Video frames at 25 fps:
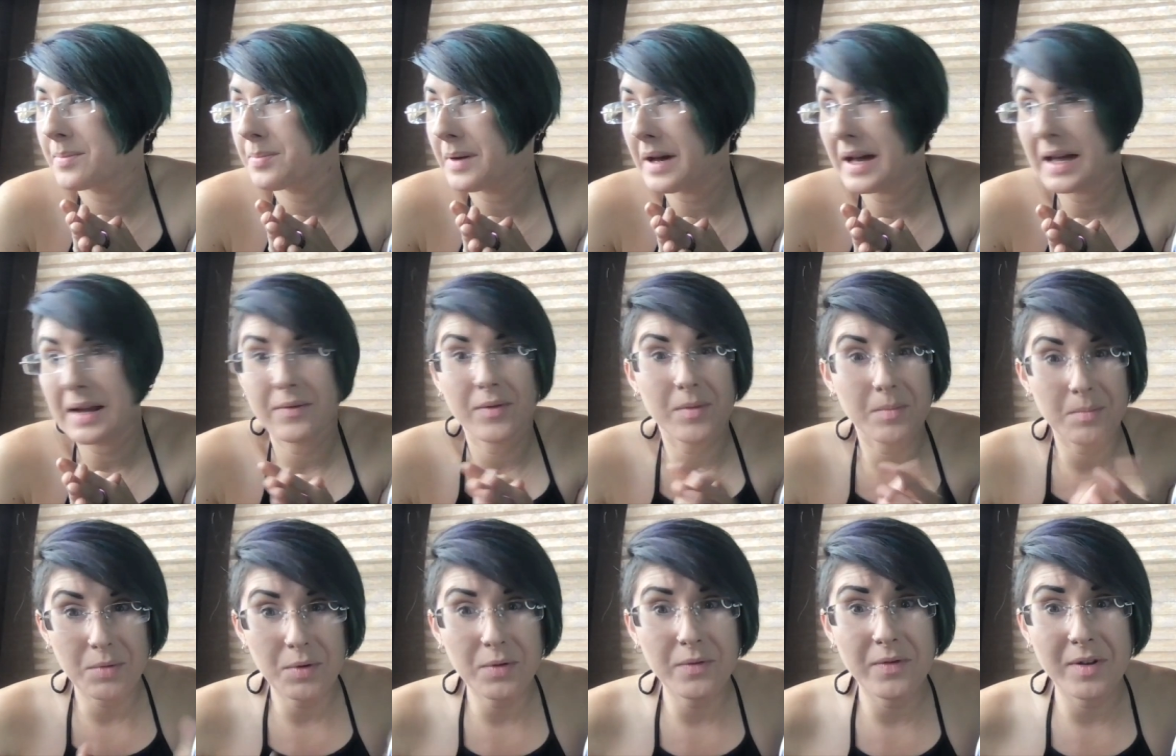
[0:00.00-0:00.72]
by
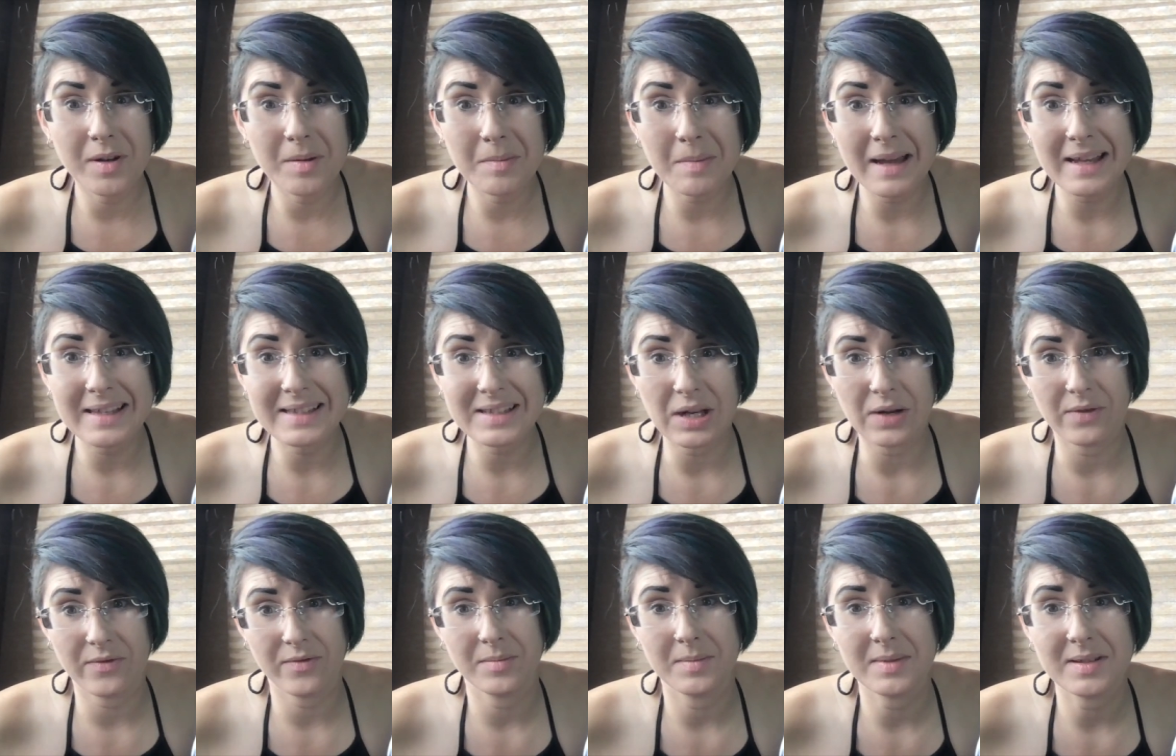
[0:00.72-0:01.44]
removing
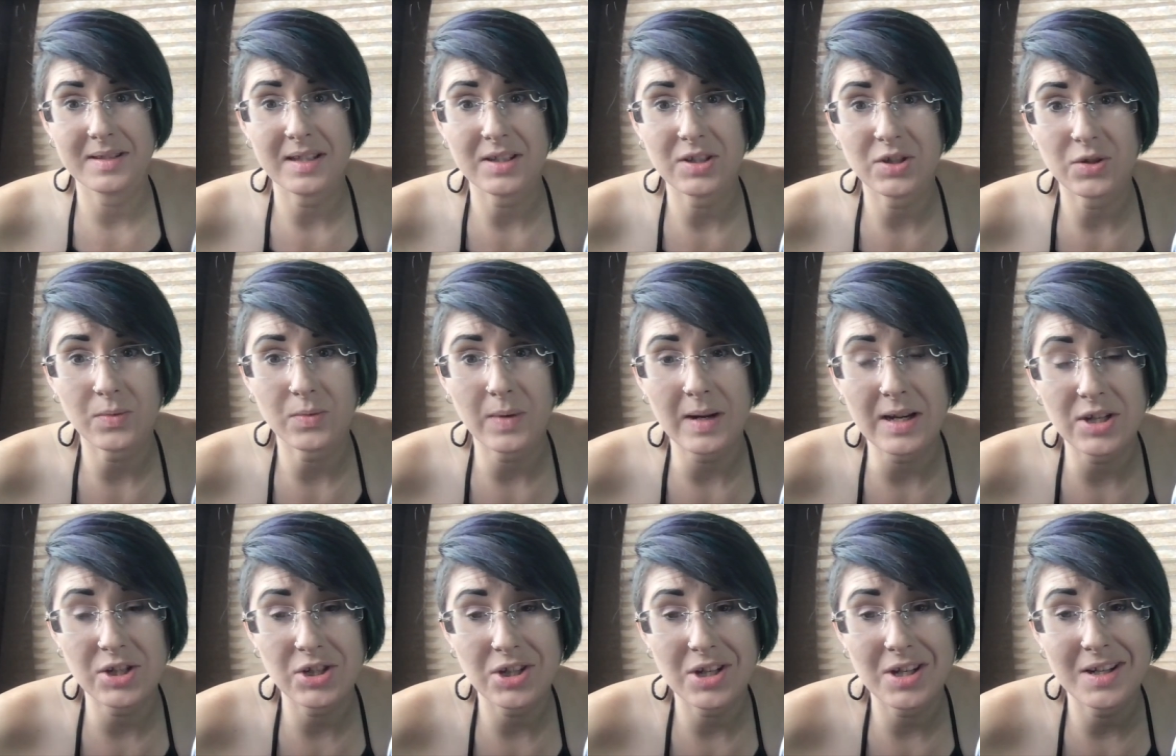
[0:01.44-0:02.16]
myself from the
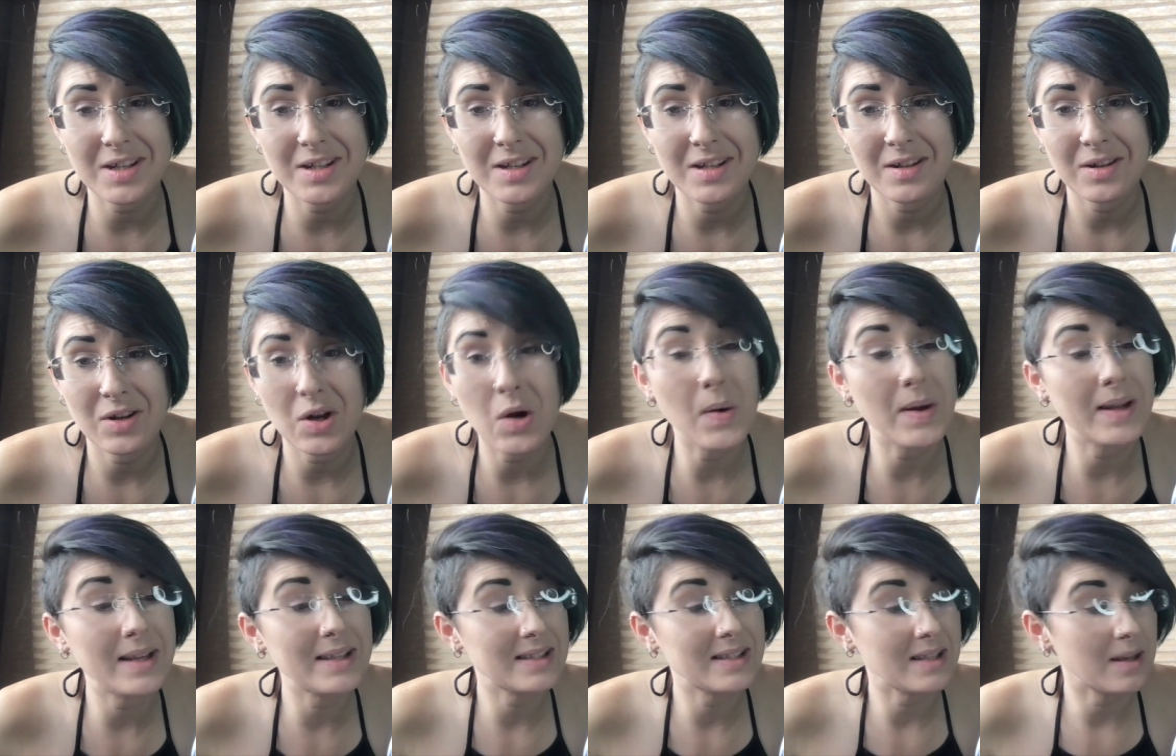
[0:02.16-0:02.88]
situation,
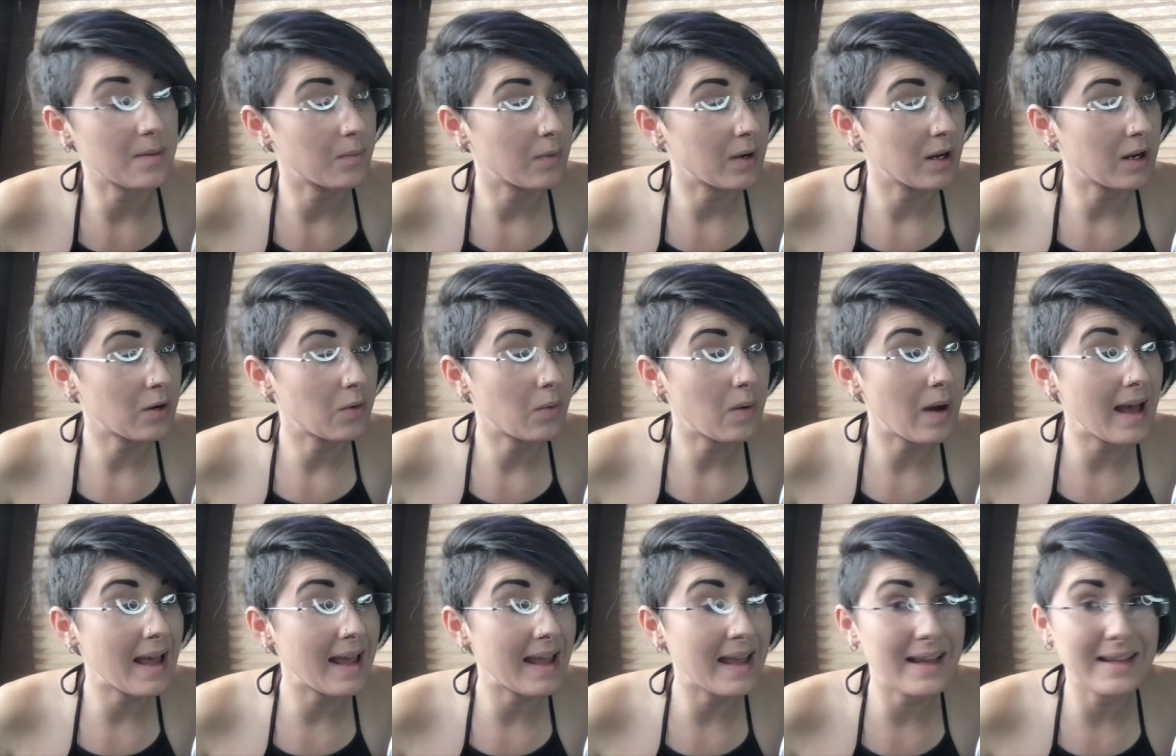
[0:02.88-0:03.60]
going somewhere
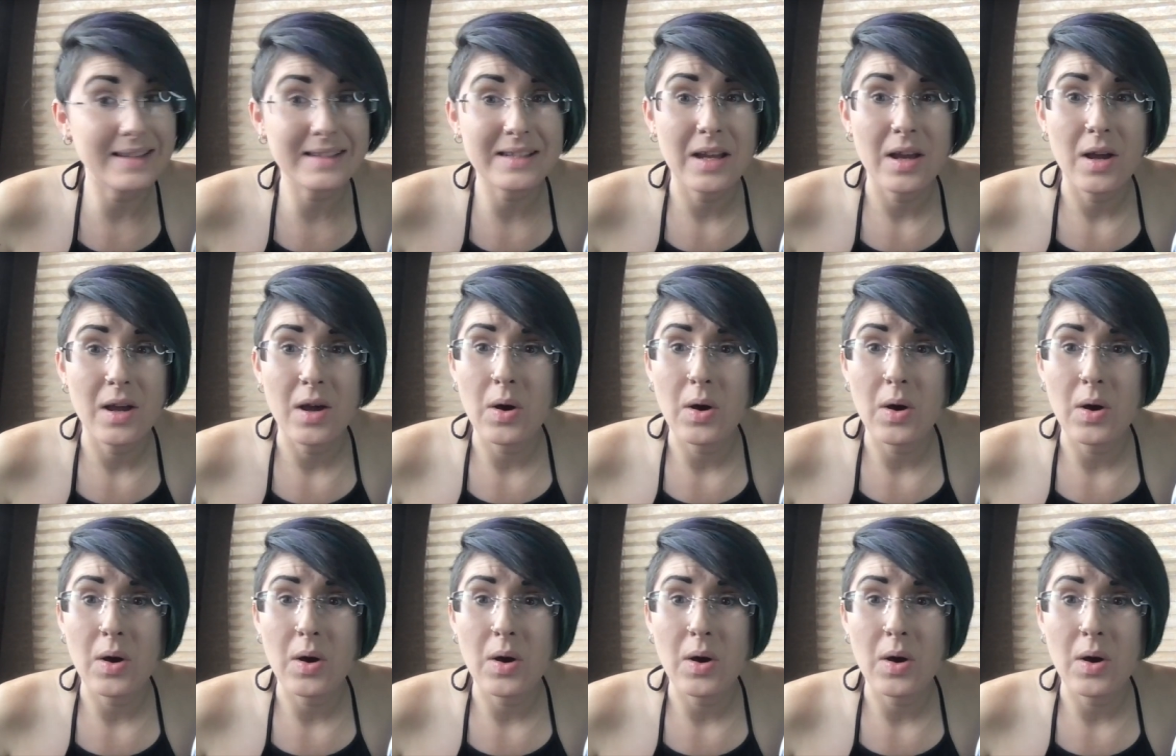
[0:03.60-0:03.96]
quiet,